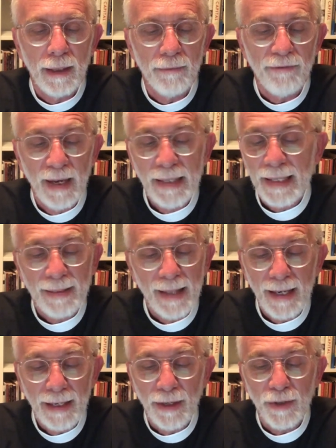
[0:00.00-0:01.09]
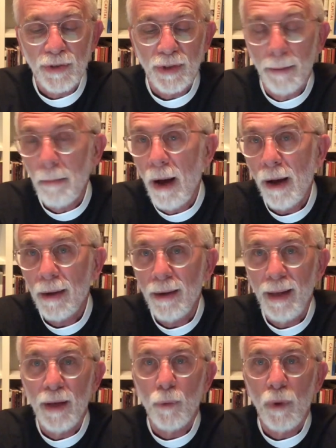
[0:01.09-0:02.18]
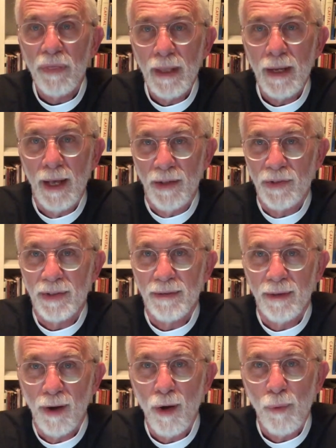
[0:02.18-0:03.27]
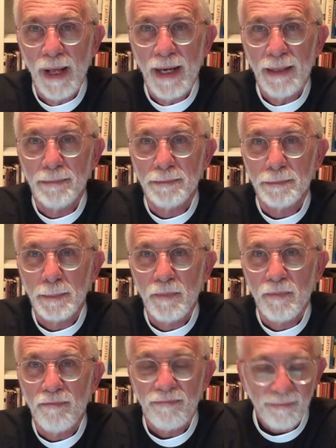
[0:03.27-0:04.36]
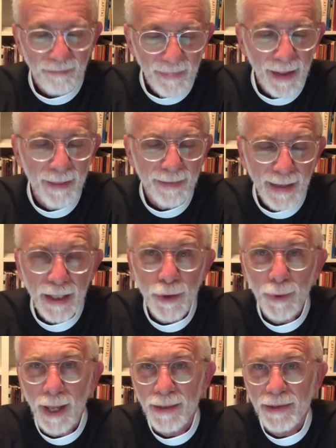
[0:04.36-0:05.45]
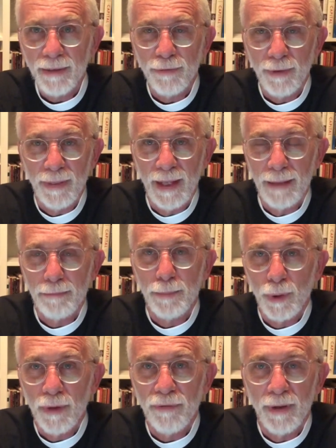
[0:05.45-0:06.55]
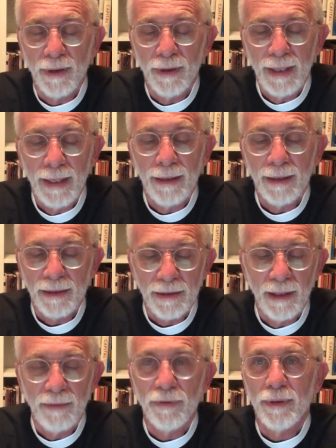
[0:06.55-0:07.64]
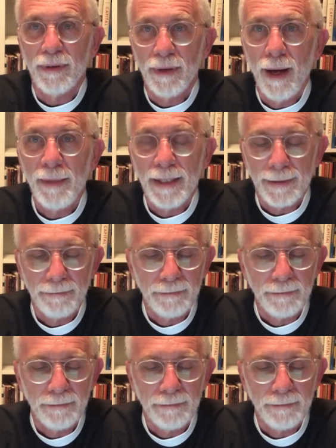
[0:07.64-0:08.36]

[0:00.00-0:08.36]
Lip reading: finding that it is among and within us already." Thank you, Allison, for that beautiful and insightful comment.